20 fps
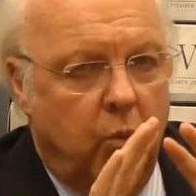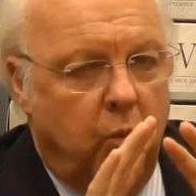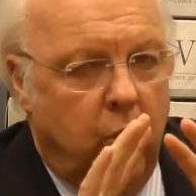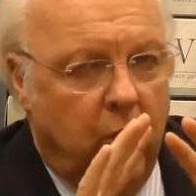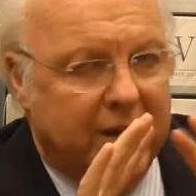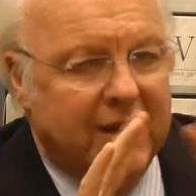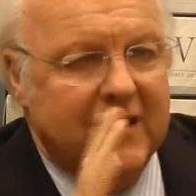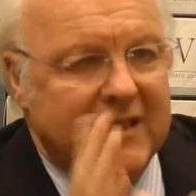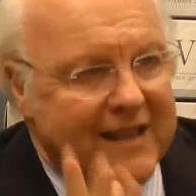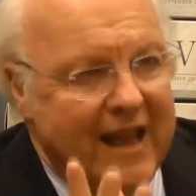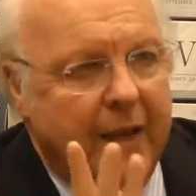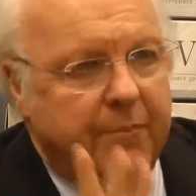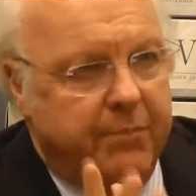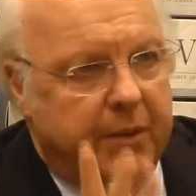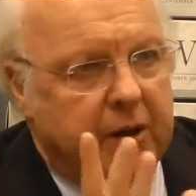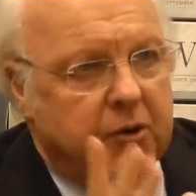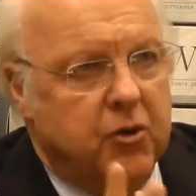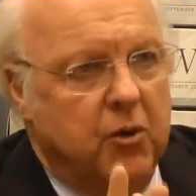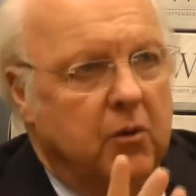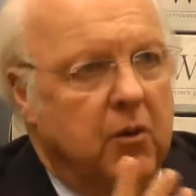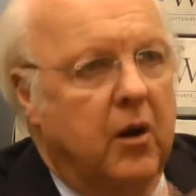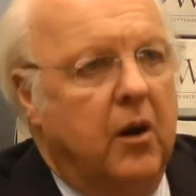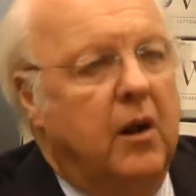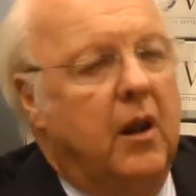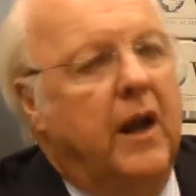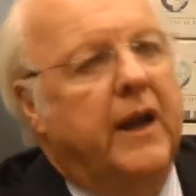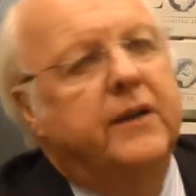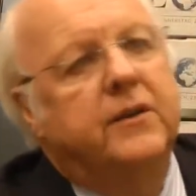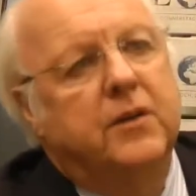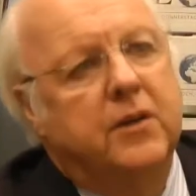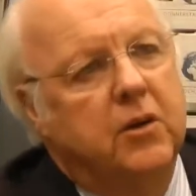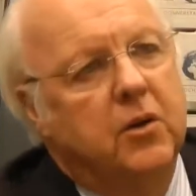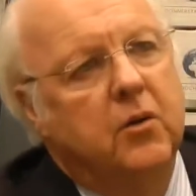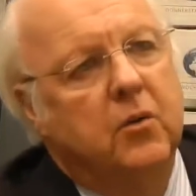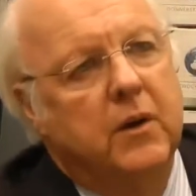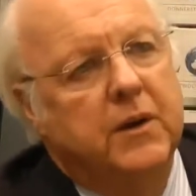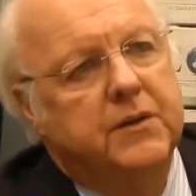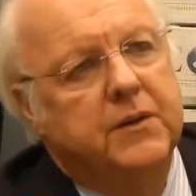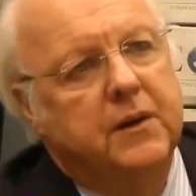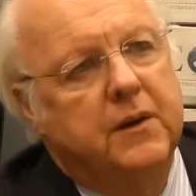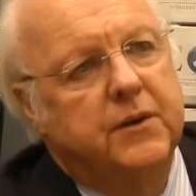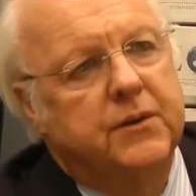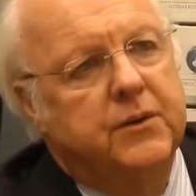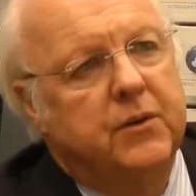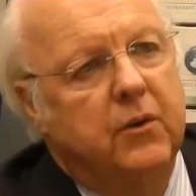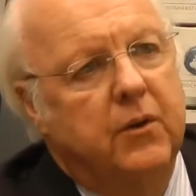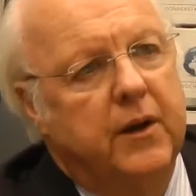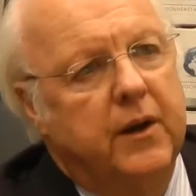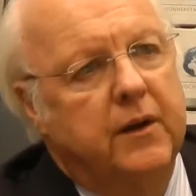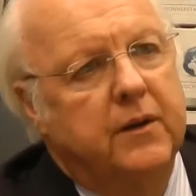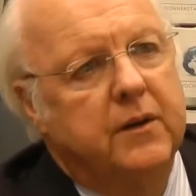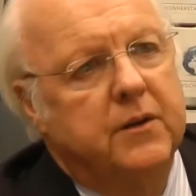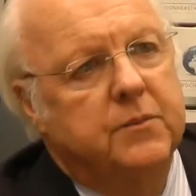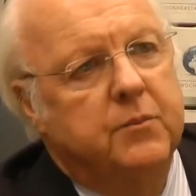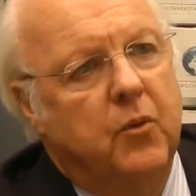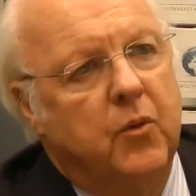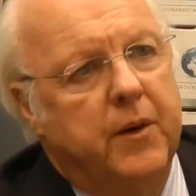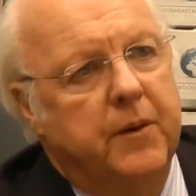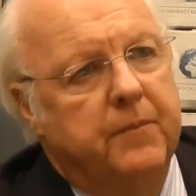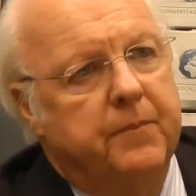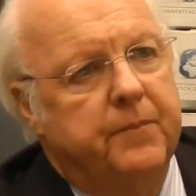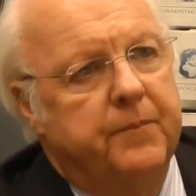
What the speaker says: What does that picture look like to you as an historian at this point?